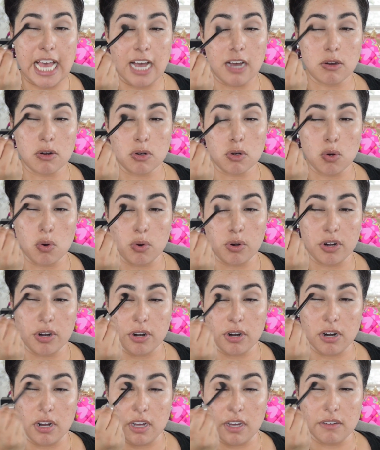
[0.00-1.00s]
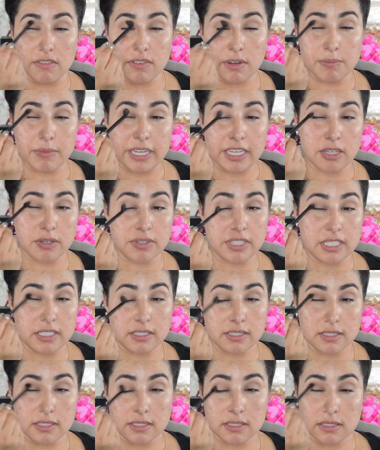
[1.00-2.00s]
outer corner of my
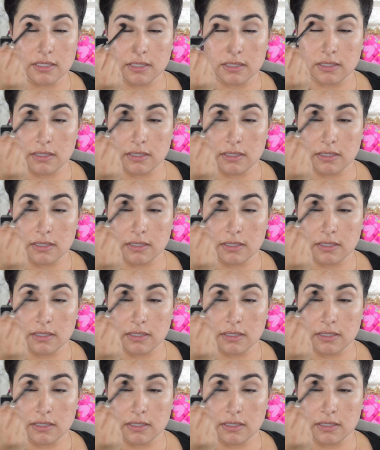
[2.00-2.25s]
crease.